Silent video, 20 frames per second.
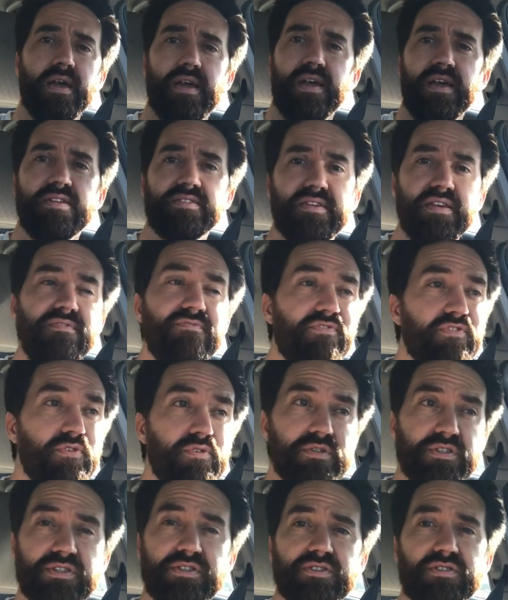His
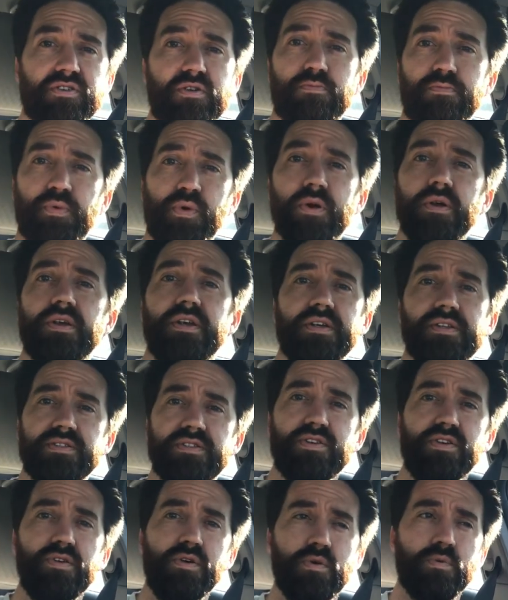influences are brilliant
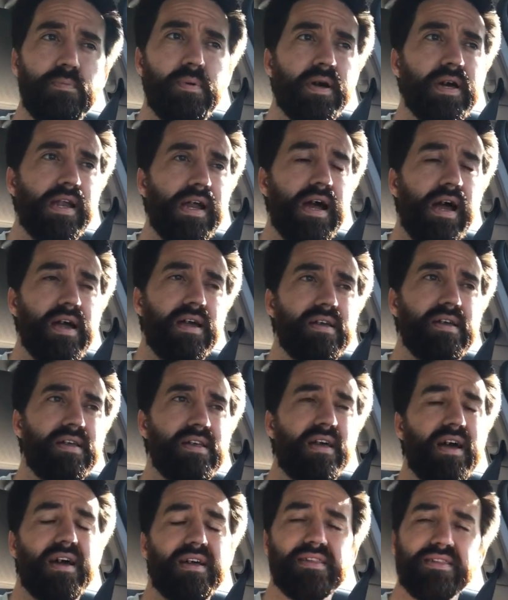too, but
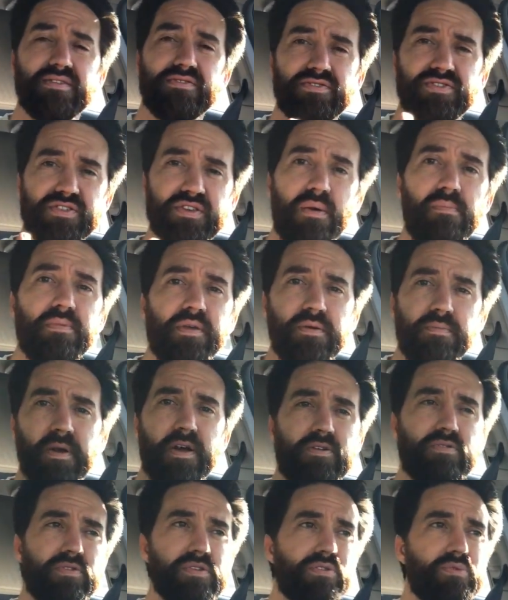there's something
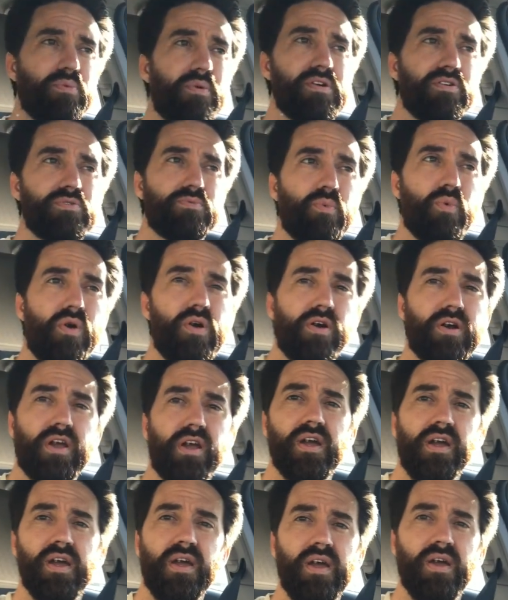about Chris Ware's work.
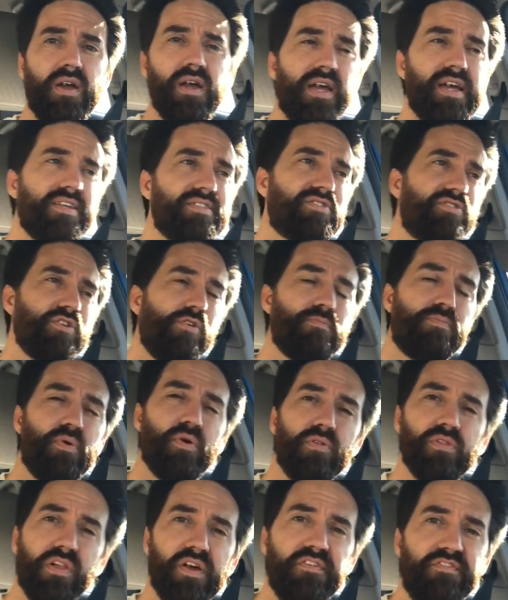It's so
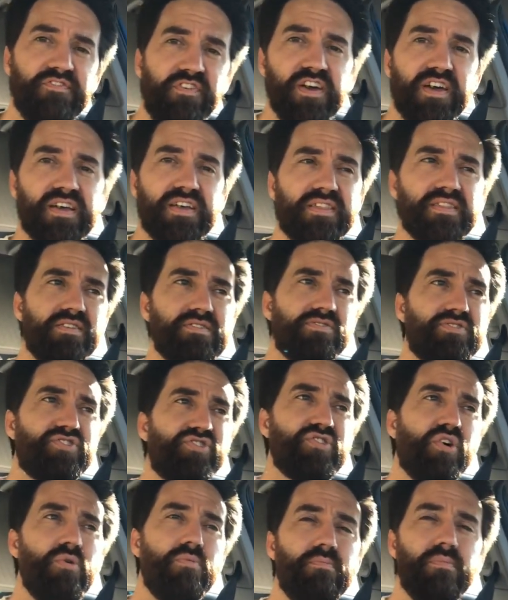prolific, there's
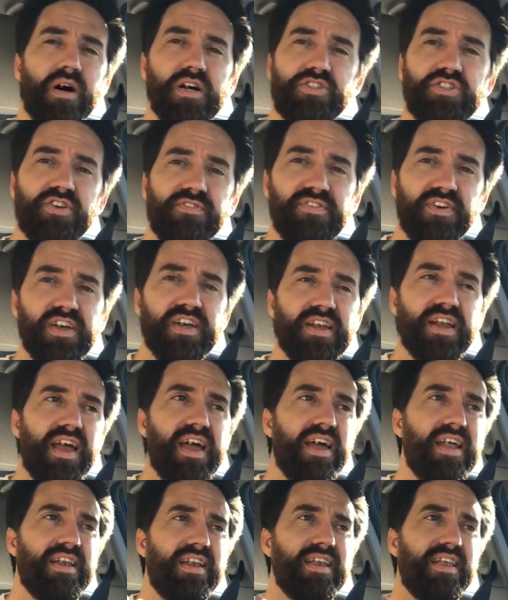so much of it,
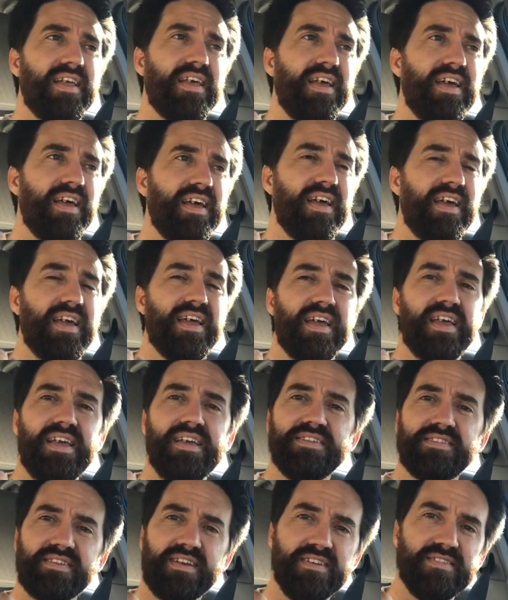and
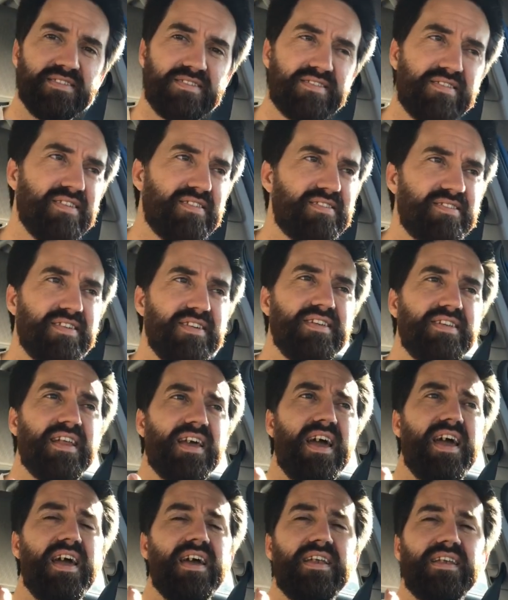he's consistent,
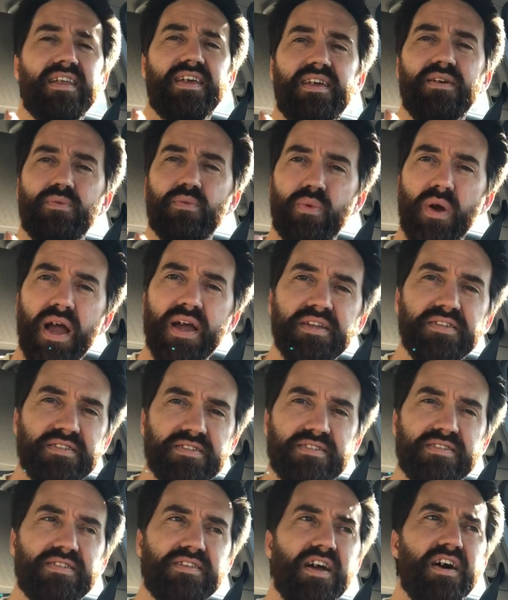and he writes
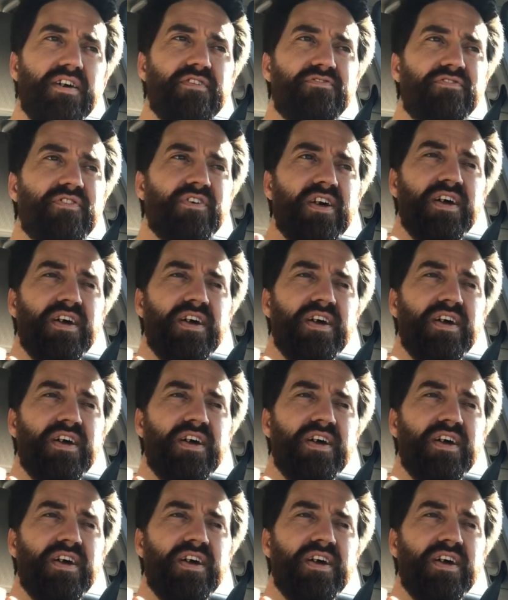stuff